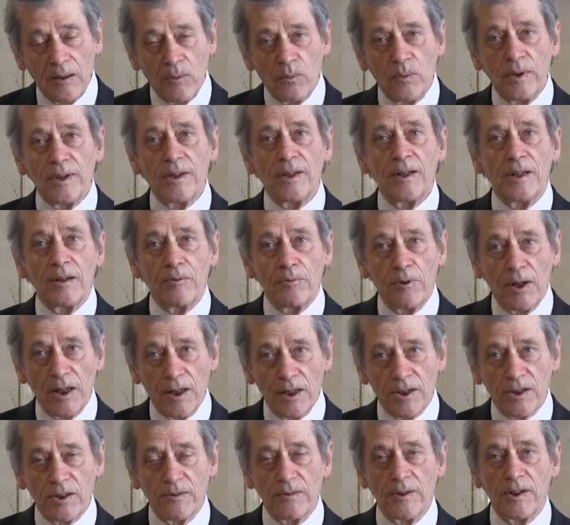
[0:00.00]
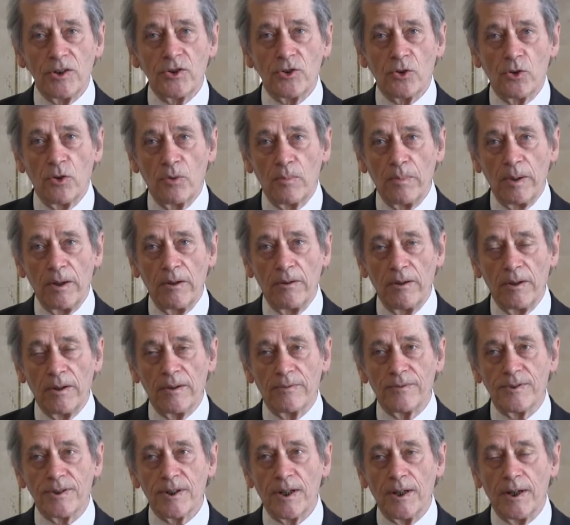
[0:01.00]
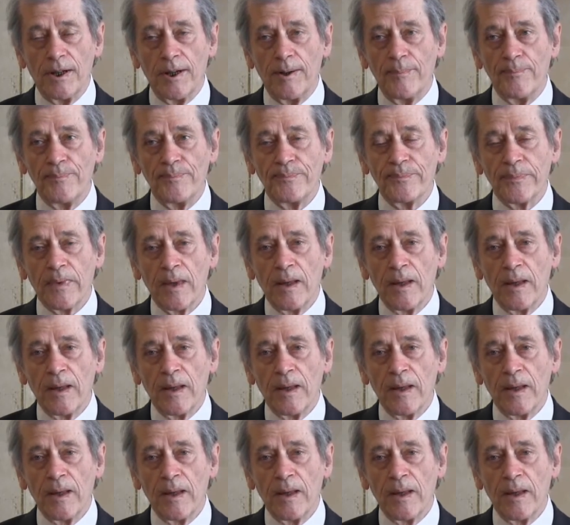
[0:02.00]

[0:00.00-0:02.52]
within a relatively short period of time.